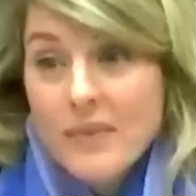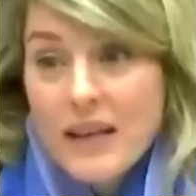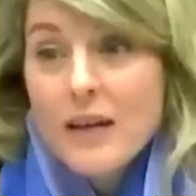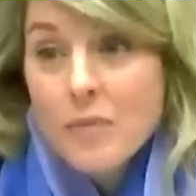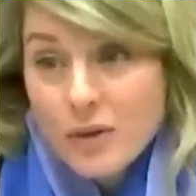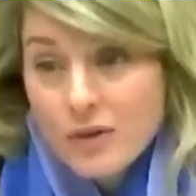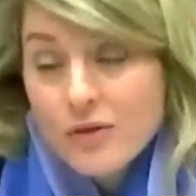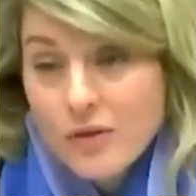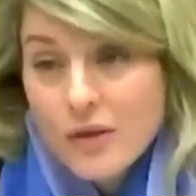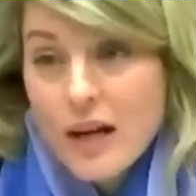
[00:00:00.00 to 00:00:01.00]
be able
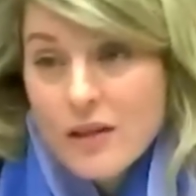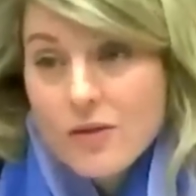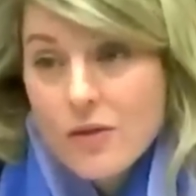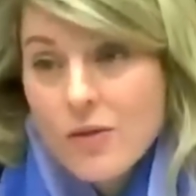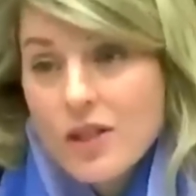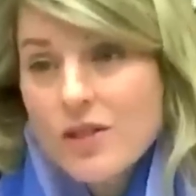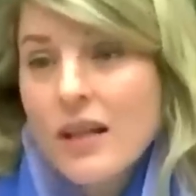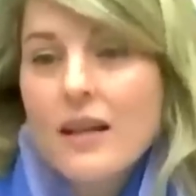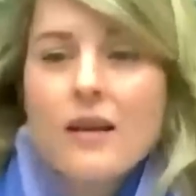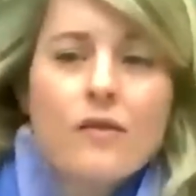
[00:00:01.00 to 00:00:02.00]
to answer the question.
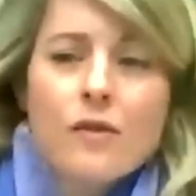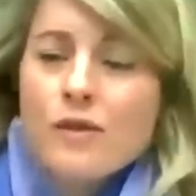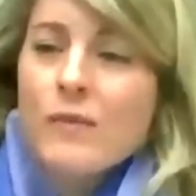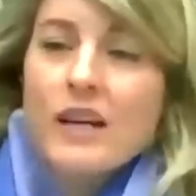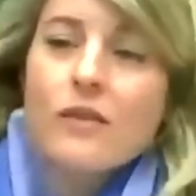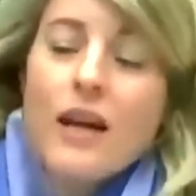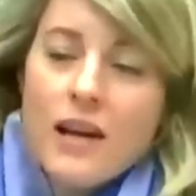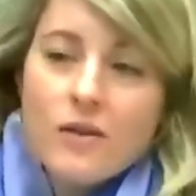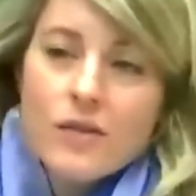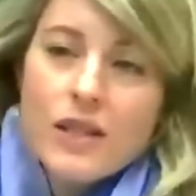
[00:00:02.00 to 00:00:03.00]
And of course, Michael, I
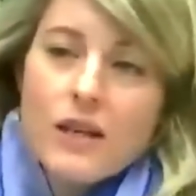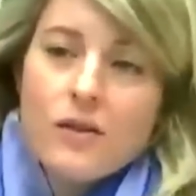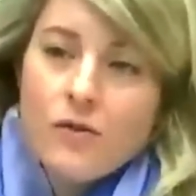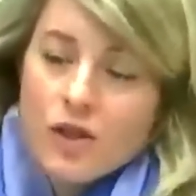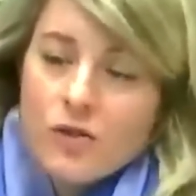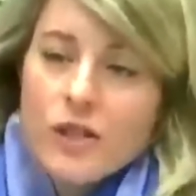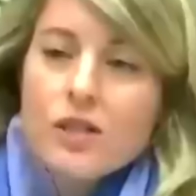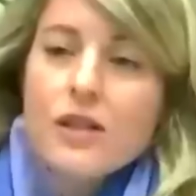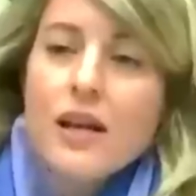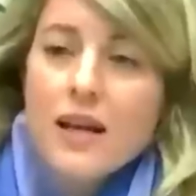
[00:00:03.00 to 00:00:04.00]
understand your
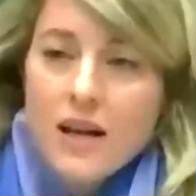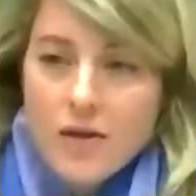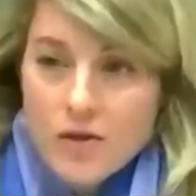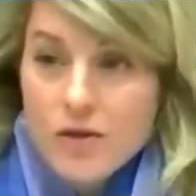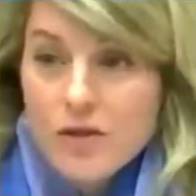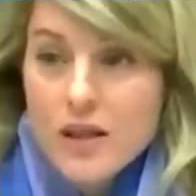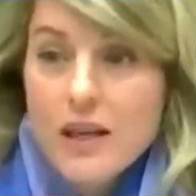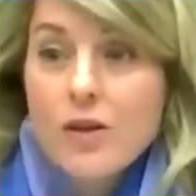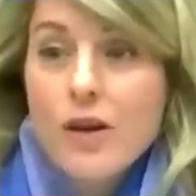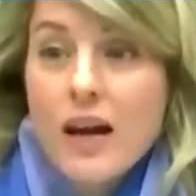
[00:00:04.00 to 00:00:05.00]
frustration and I
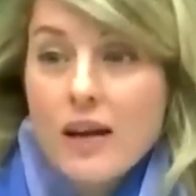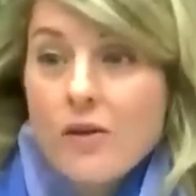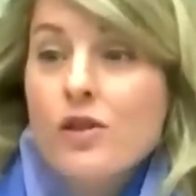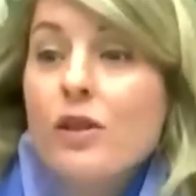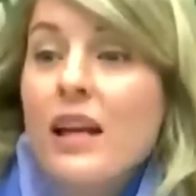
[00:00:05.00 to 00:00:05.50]
understand your anger. So